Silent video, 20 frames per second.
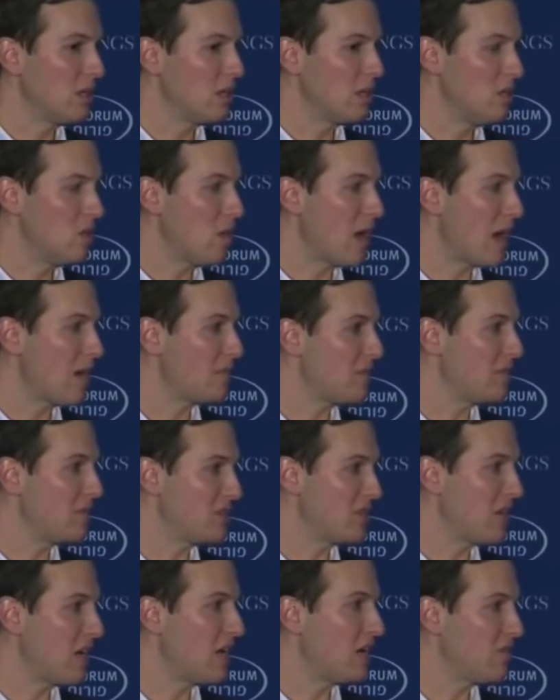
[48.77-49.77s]
you have to
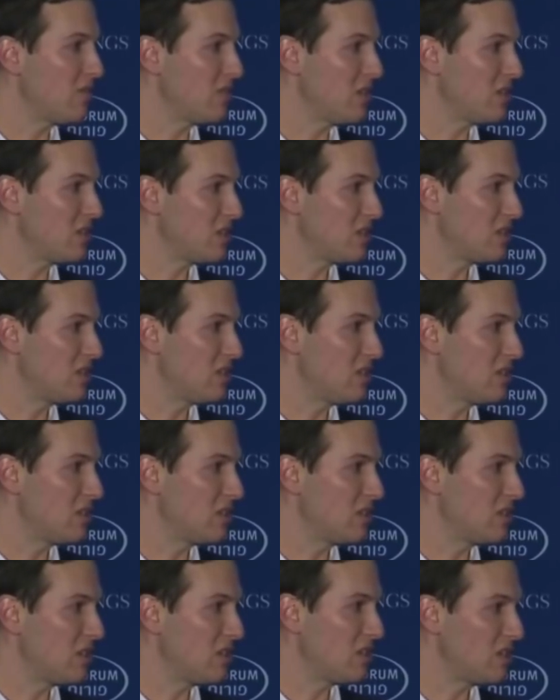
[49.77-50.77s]
solve this
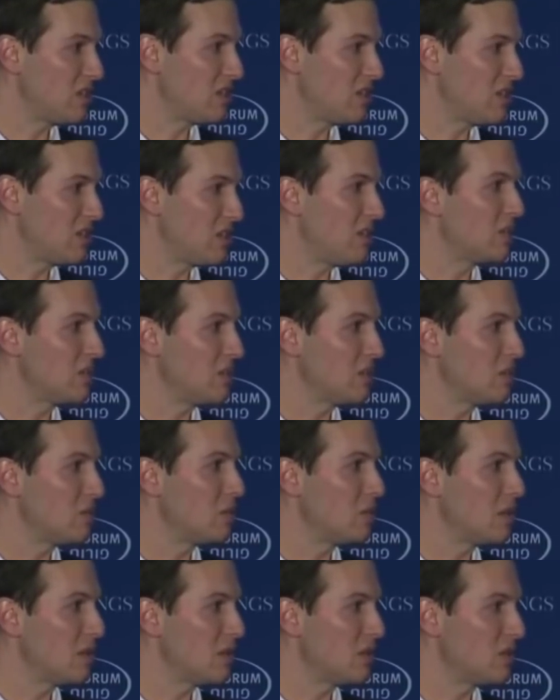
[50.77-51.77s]
issue.
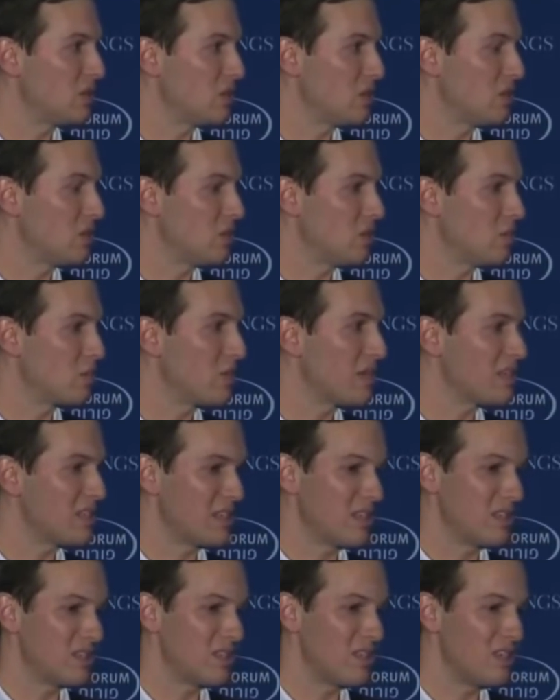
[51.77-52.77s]
And so the
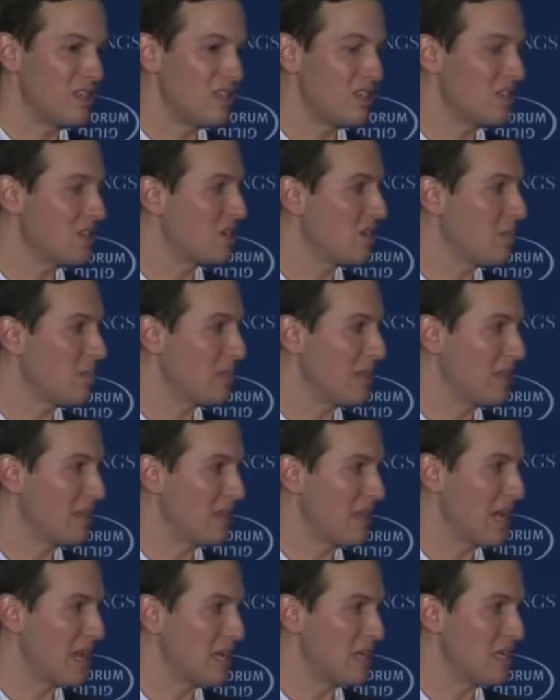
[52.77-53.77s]
president sees it as something
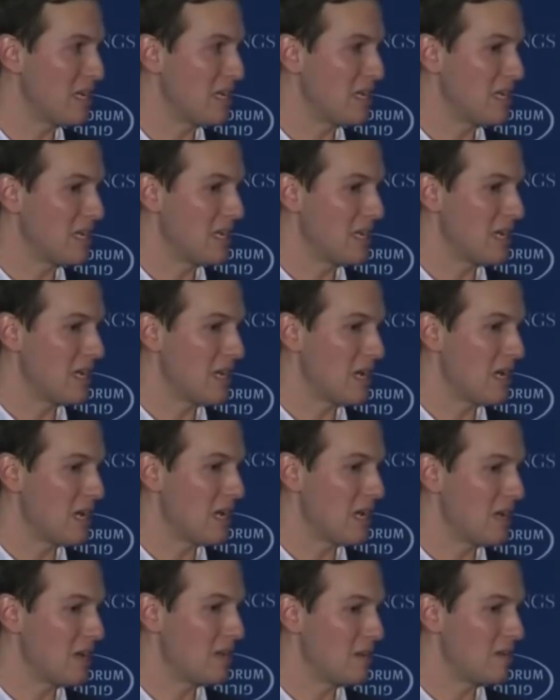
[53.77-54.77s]
that
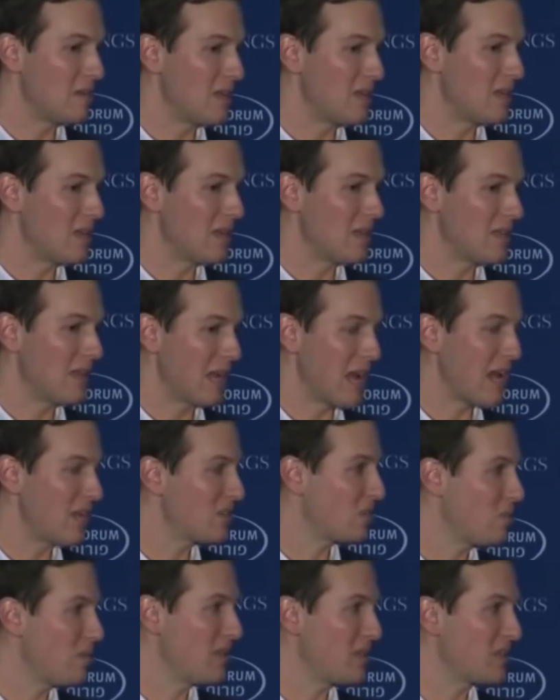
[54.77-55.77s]

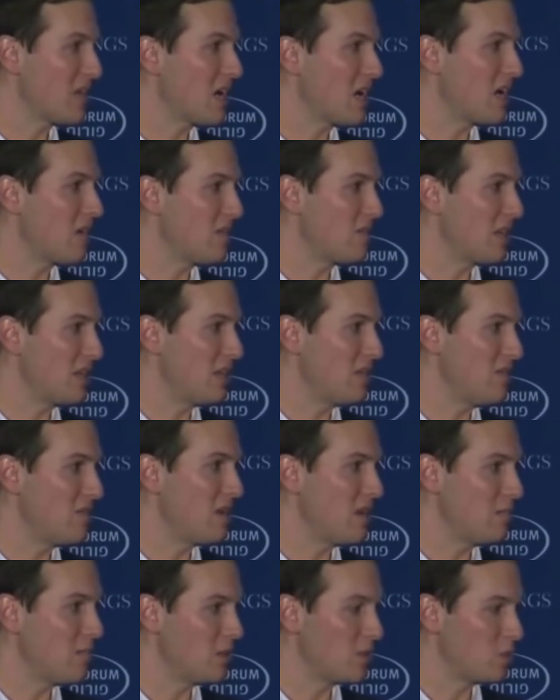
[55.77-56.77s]
has to be solved, that he
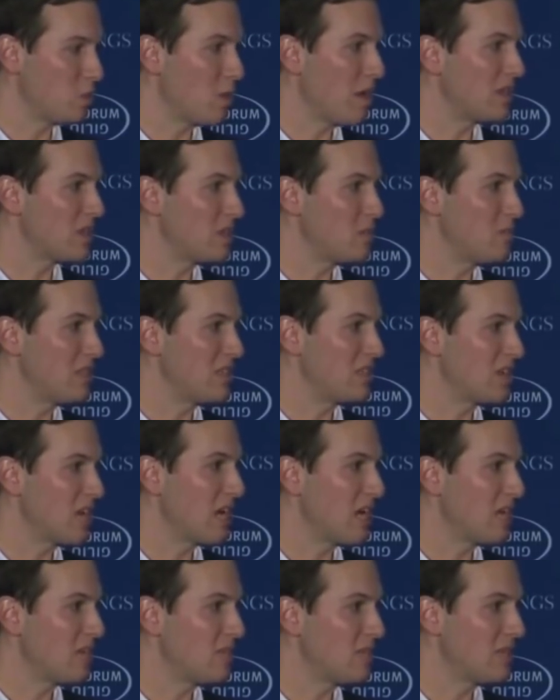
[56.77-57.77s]
very much wants to be
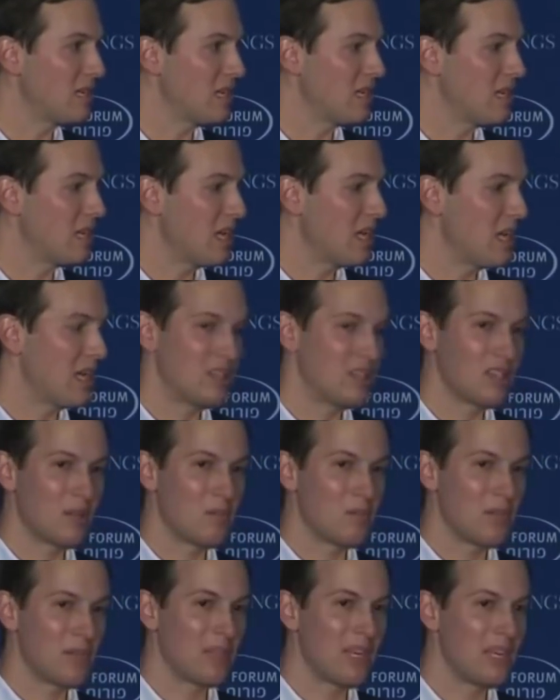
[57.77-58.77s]
solved, and it's
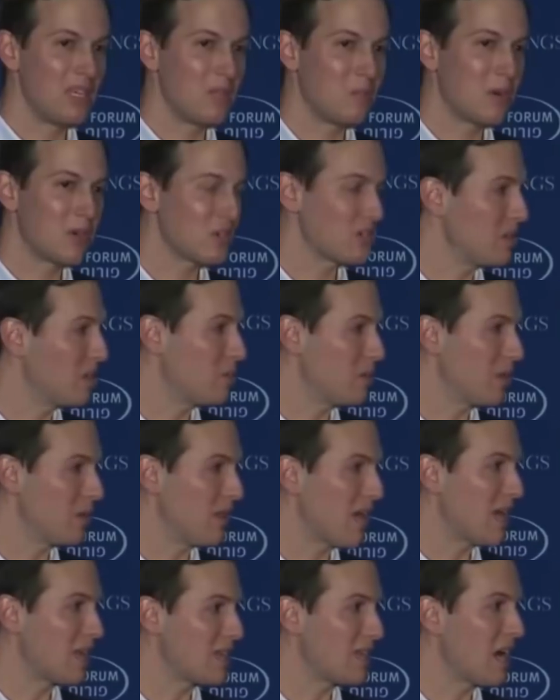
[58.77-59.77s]
something that he's personally put a
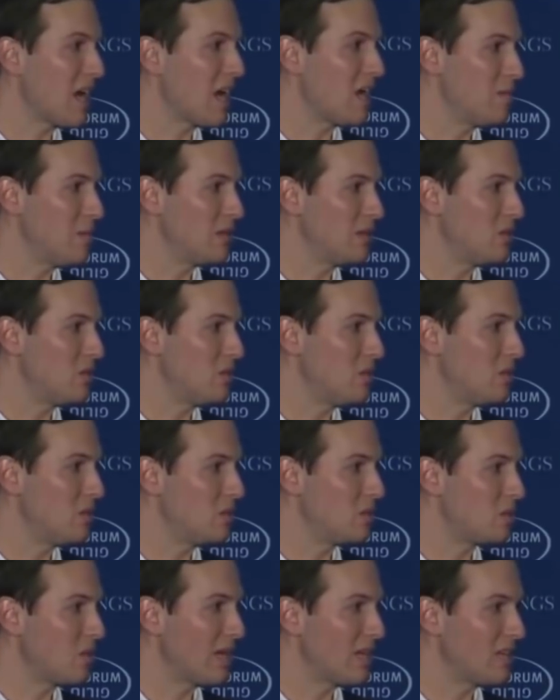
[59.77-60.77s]
lot of time into
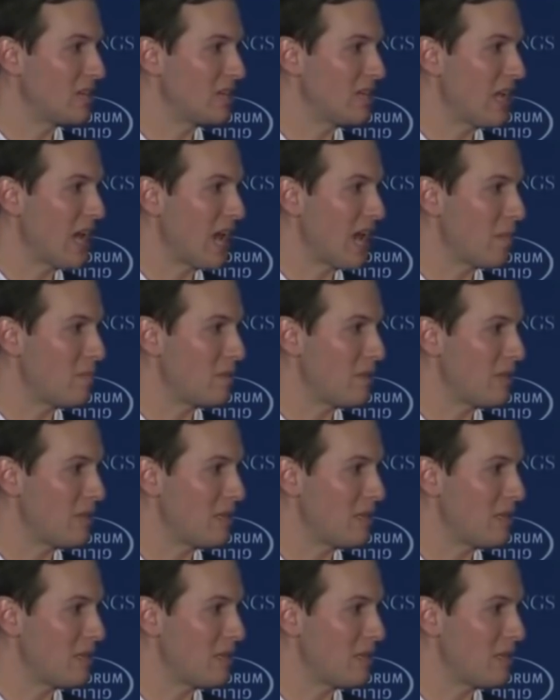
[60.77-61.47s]
trying to see happen.